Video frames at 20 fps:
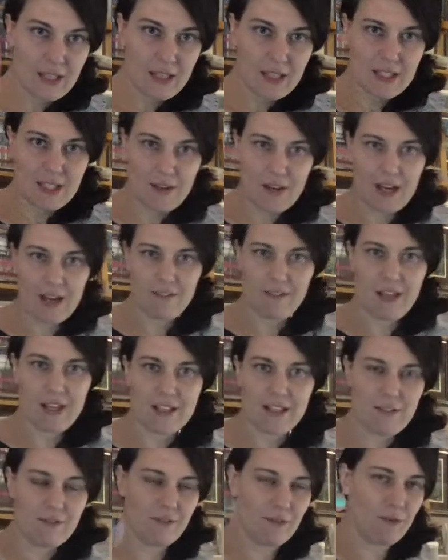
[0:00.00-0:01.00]
So I have
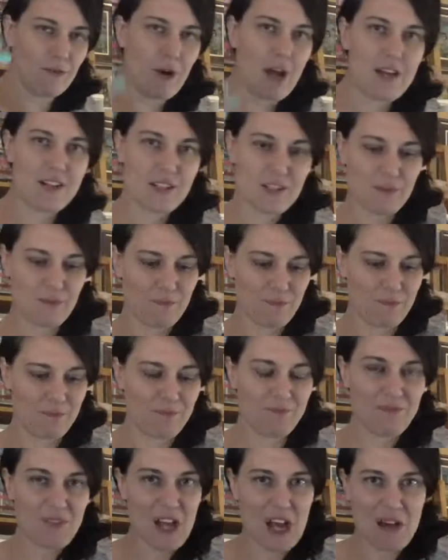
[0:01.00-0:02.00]
lots of random
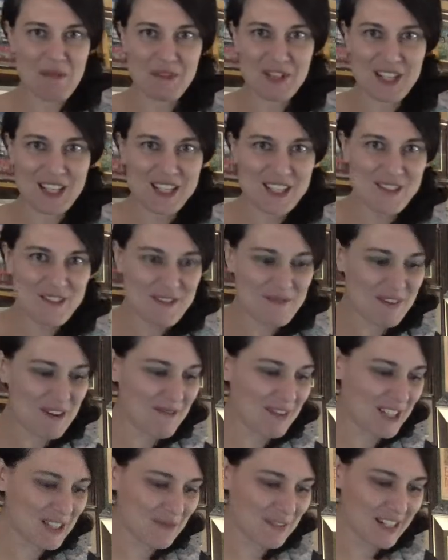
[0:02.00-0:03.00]
objects from my
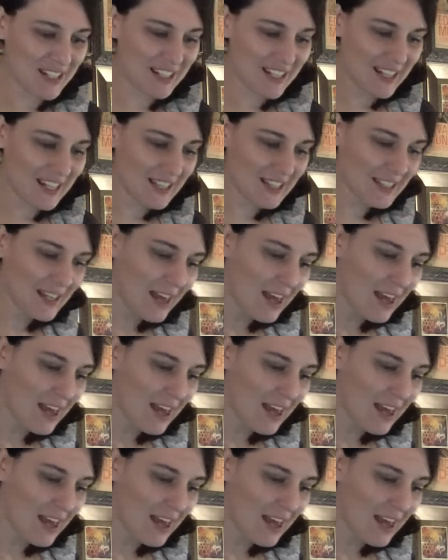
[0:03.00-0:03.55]
mixed media days